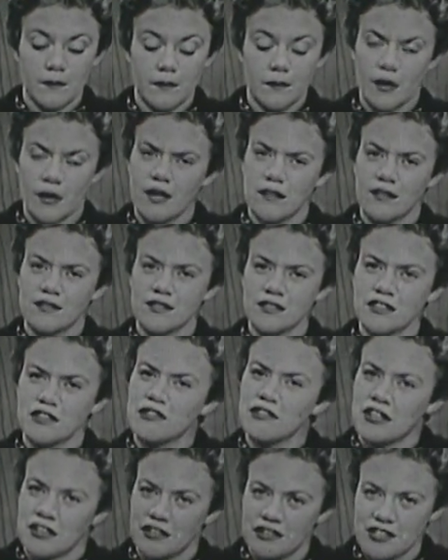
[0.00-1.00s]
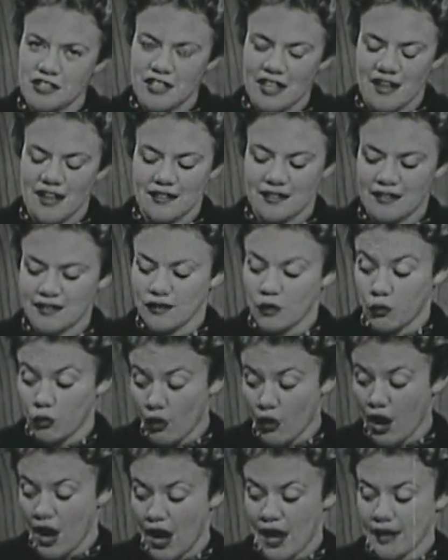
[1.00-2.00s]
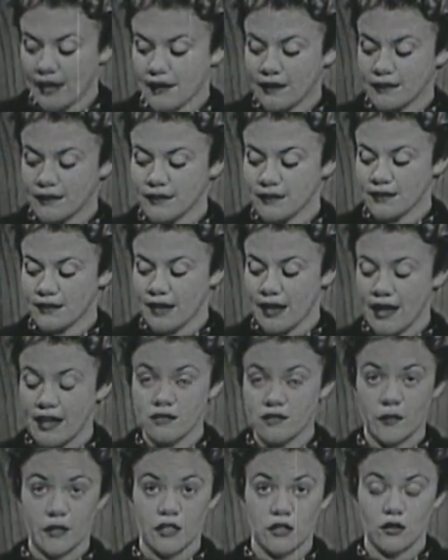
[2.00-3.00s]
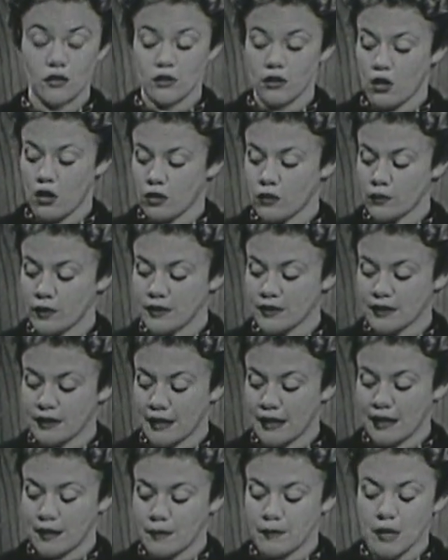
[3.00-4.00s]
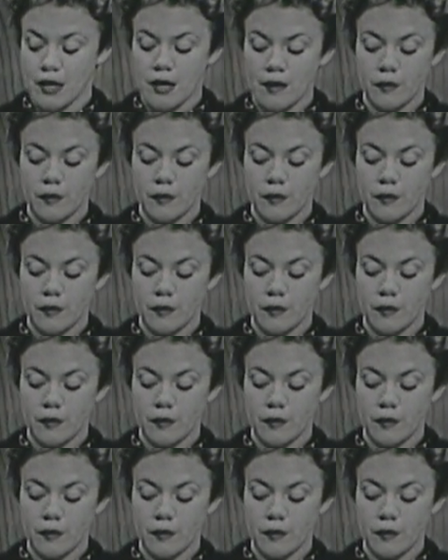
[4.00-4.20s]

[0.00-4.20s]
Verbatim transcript: Well, you'll understand why as we go along with the game.